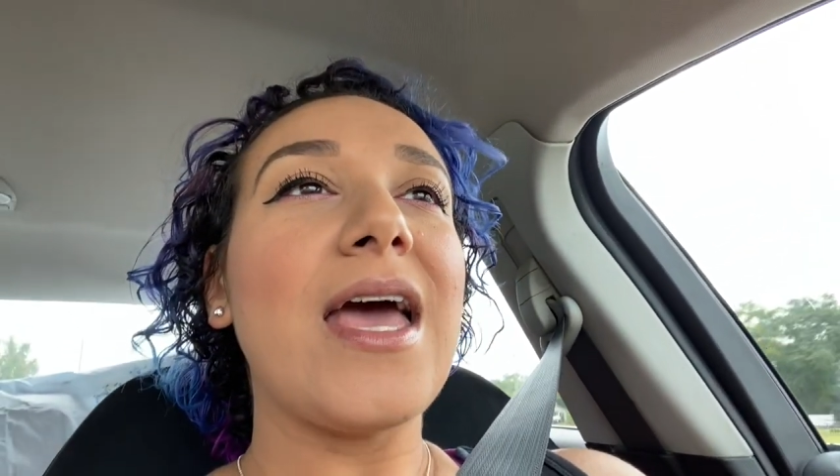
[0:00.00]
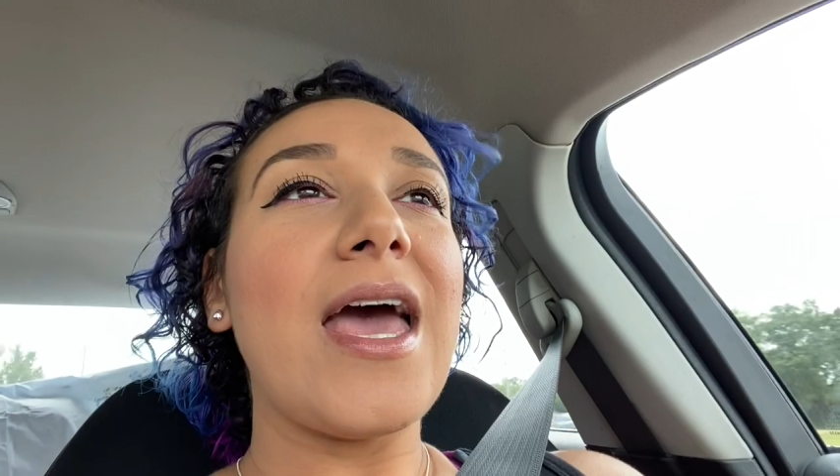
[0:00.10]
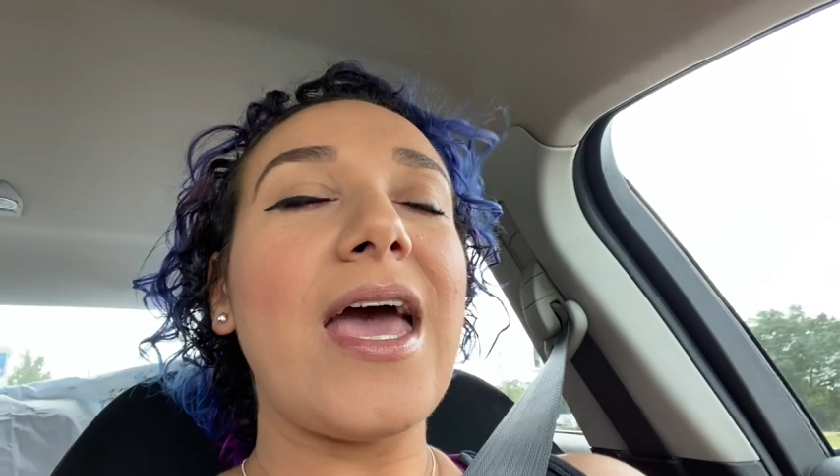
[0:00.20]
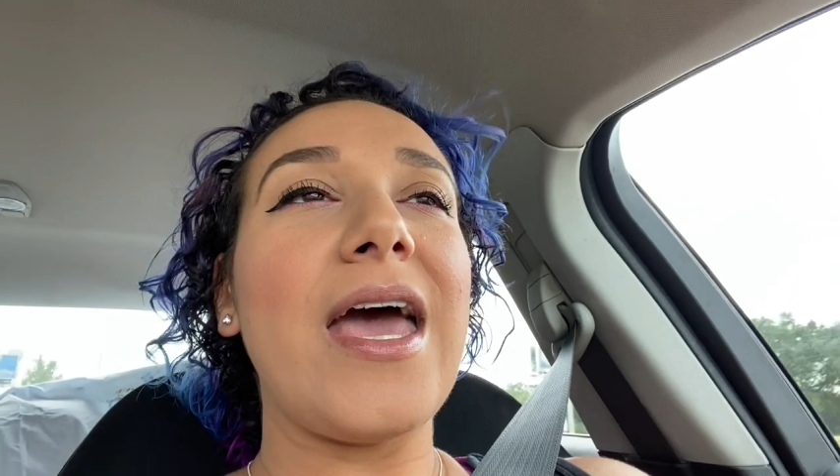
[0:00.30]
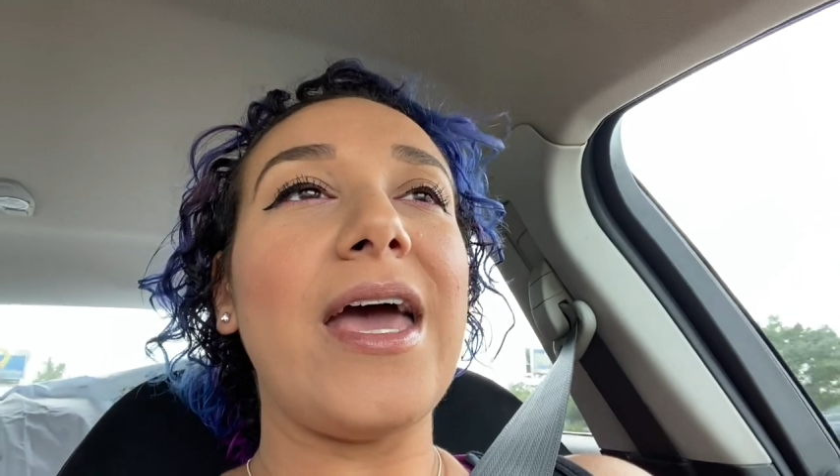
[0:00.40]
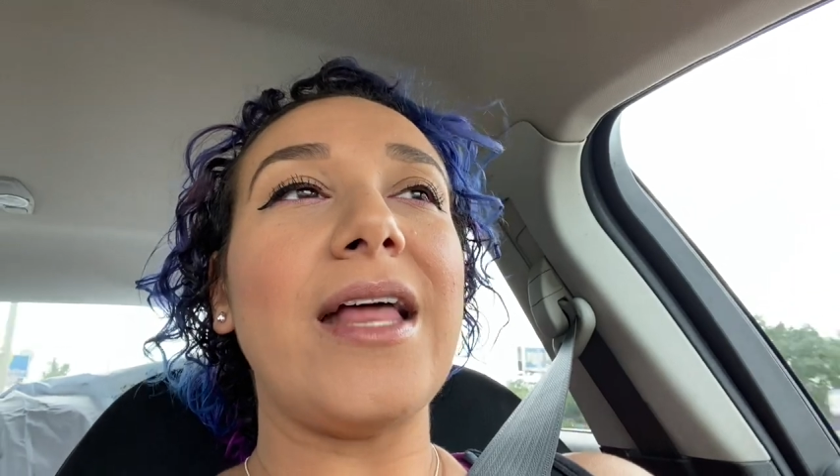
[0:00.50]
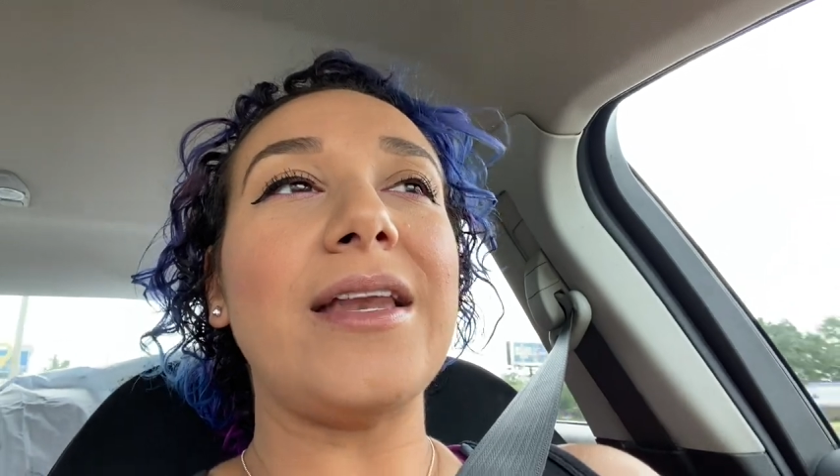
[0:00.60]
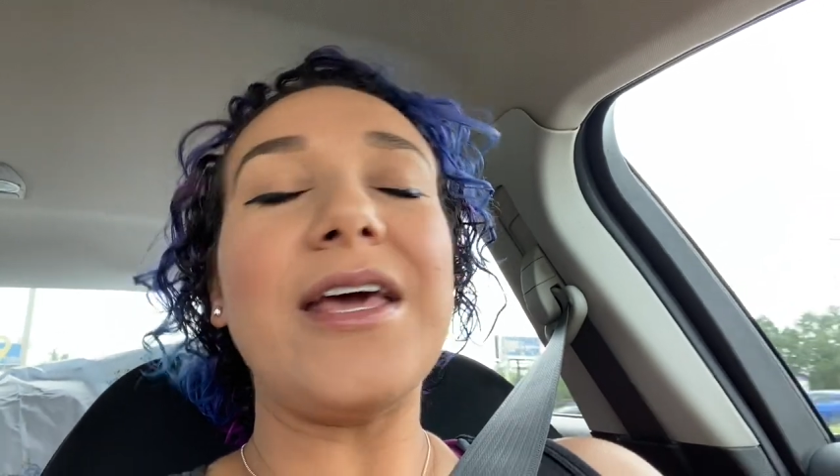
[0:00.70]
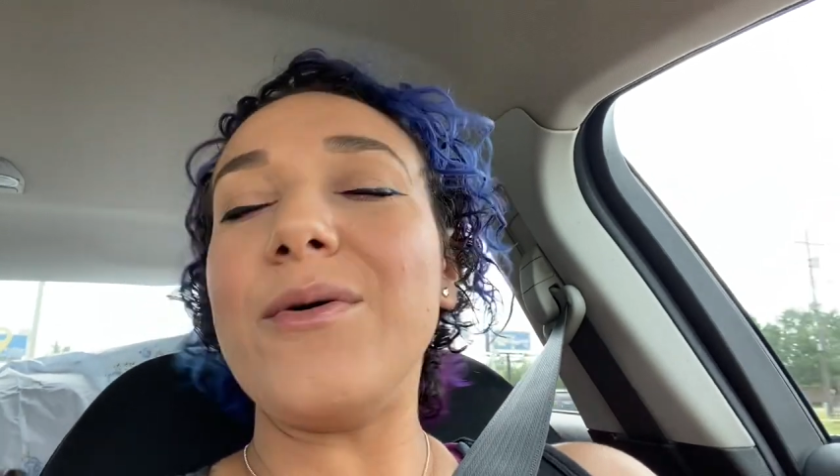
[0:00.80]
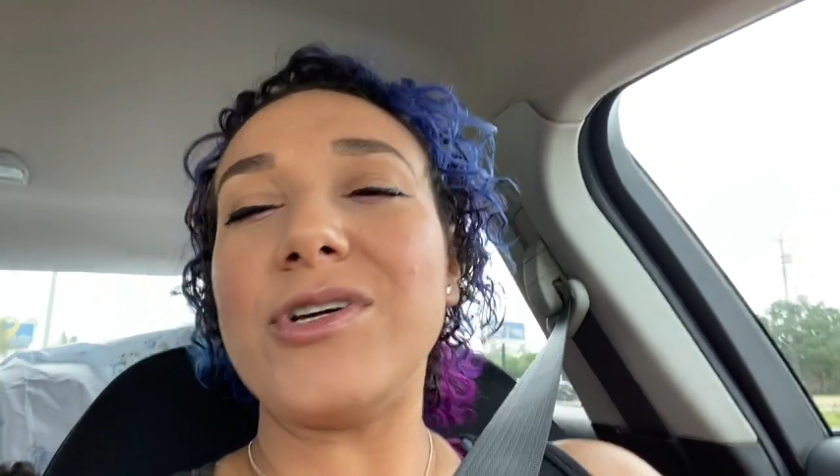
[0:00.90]
And
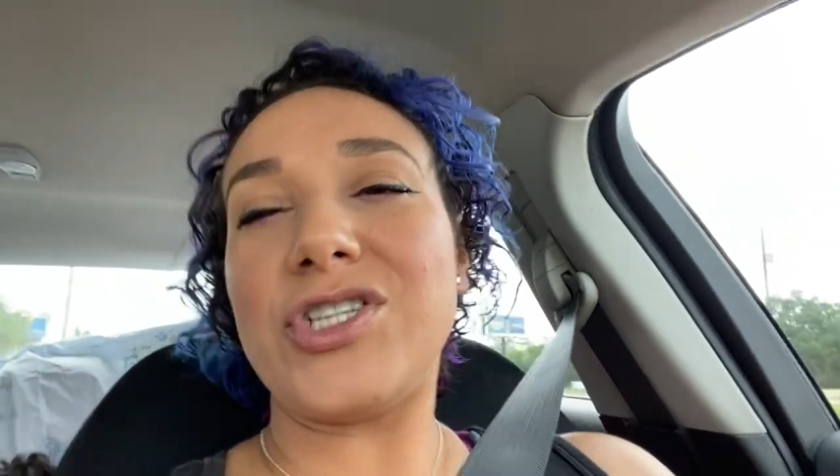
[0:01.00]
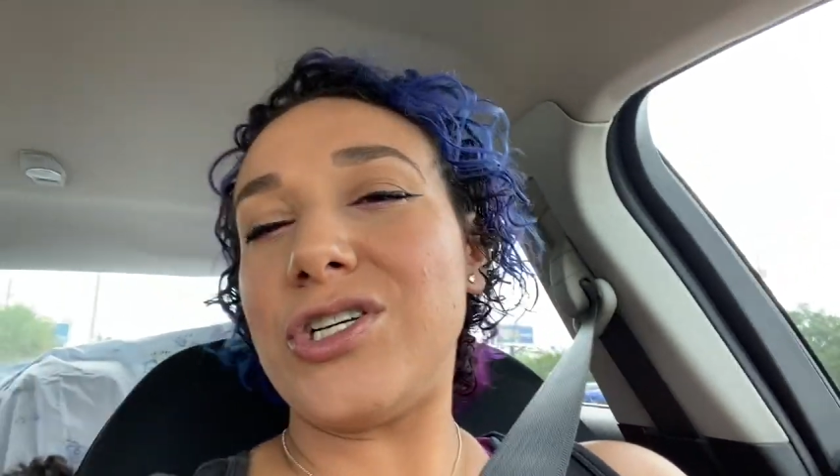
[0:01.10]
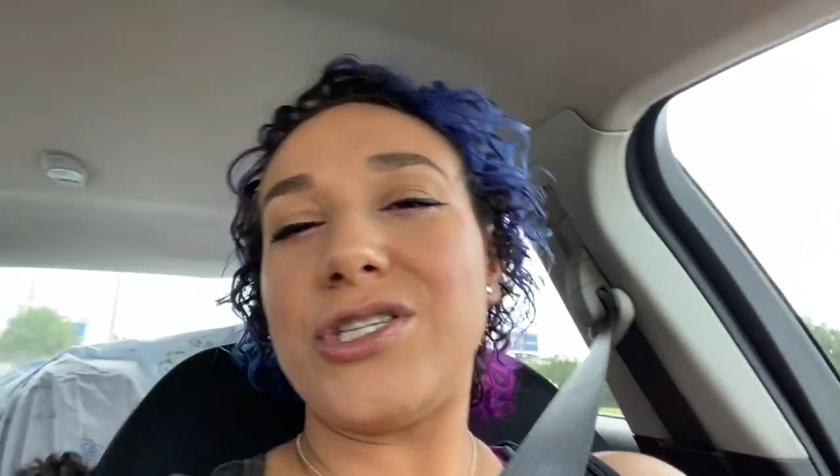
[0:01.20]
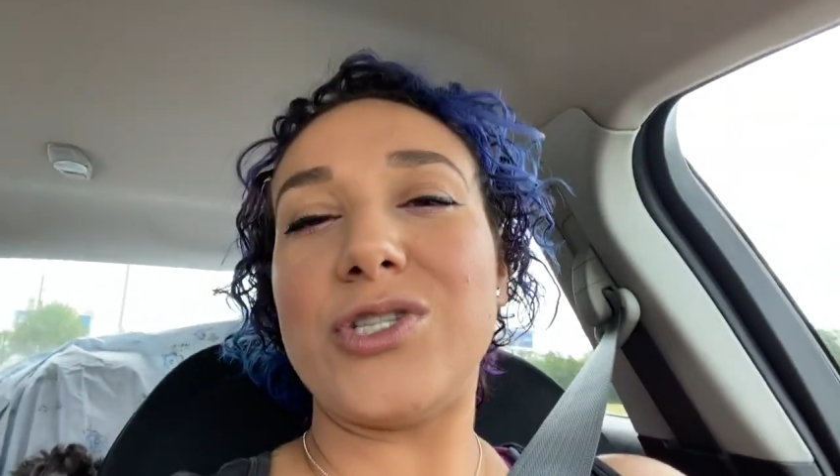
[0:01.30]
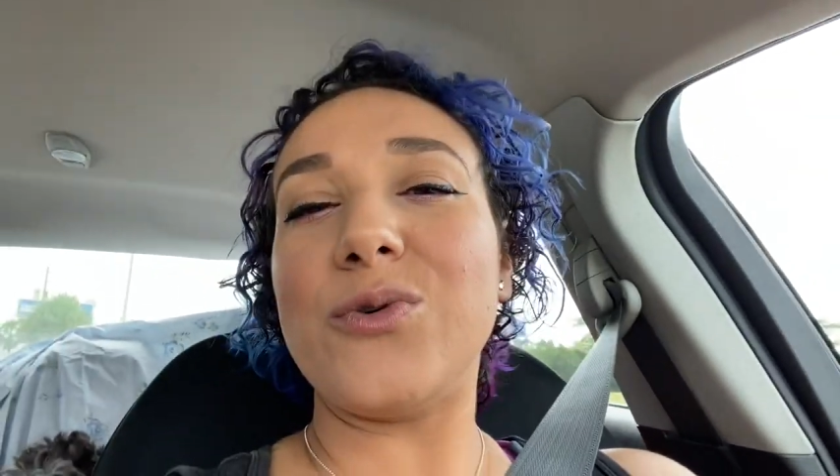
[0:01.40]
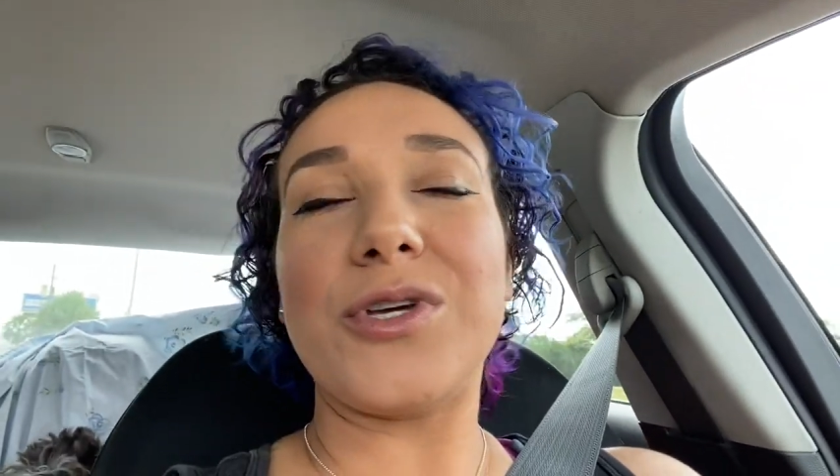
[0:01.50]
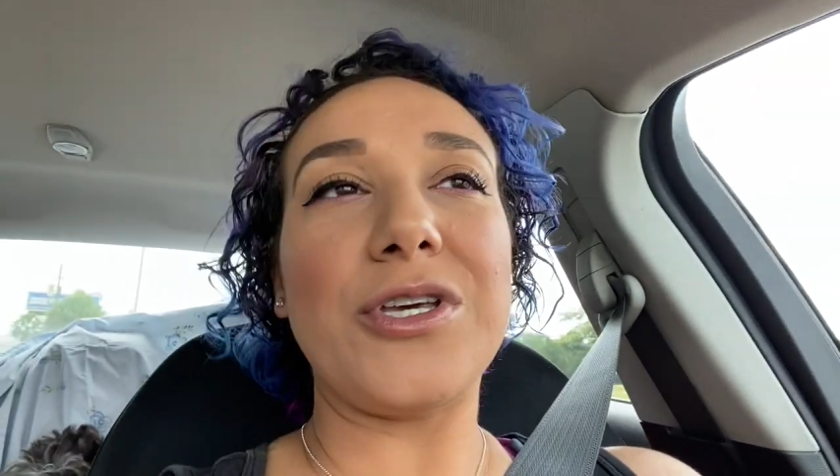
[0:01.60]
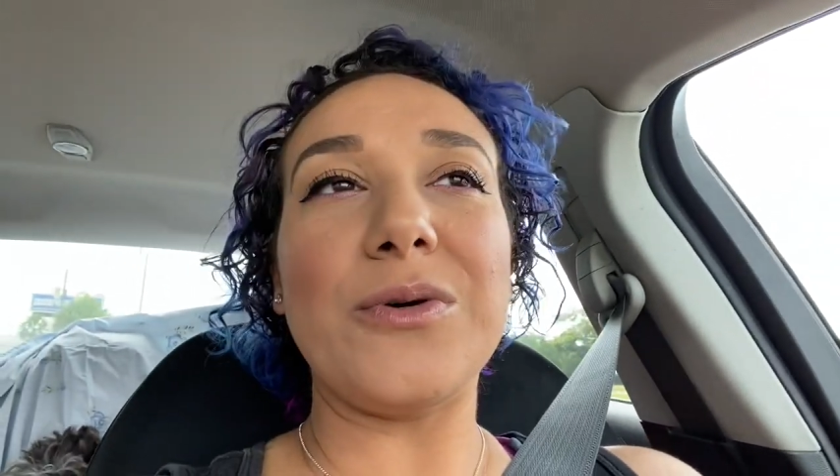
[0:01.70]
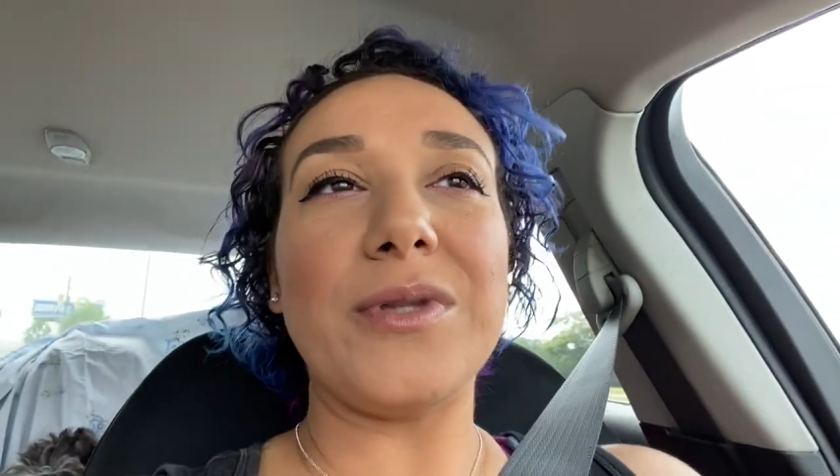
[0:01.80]
it was just too cute.